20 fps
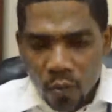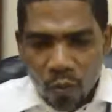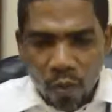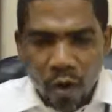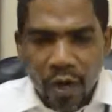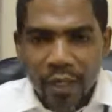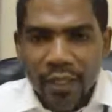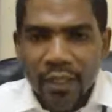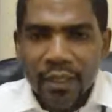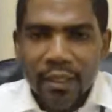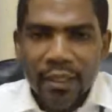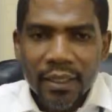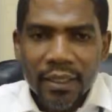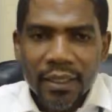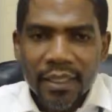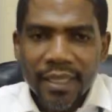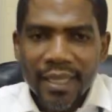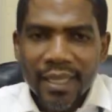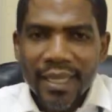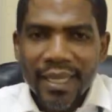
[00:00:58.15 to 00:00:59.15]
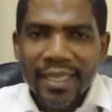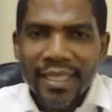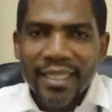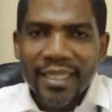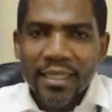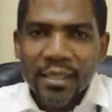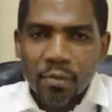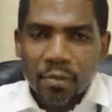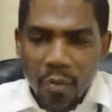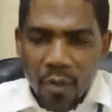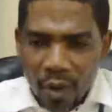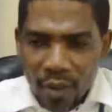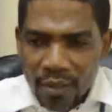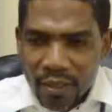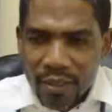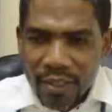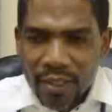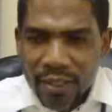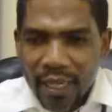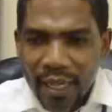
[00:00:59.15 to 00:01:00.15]
One, it is
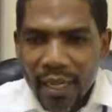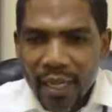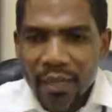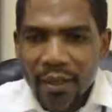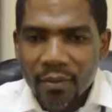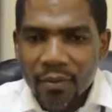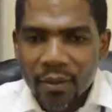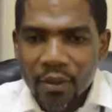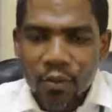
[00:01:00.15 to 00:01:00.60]
pulsatile,